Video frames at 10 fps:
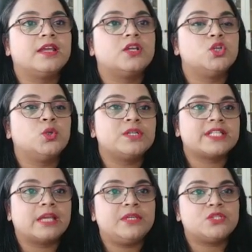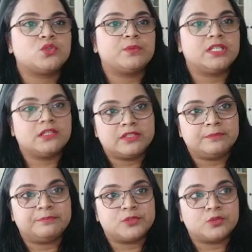No time is to be
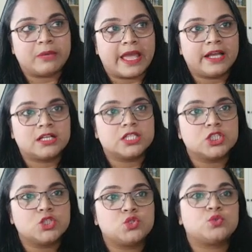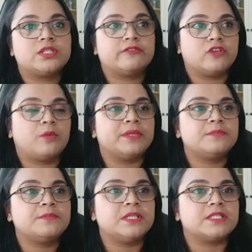given to black to develop
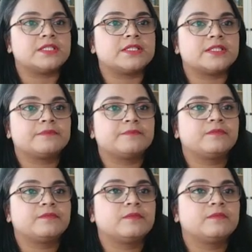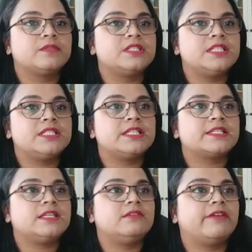his pieces. D
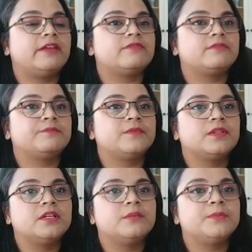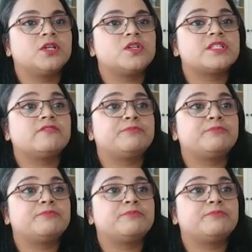takes e5. Because if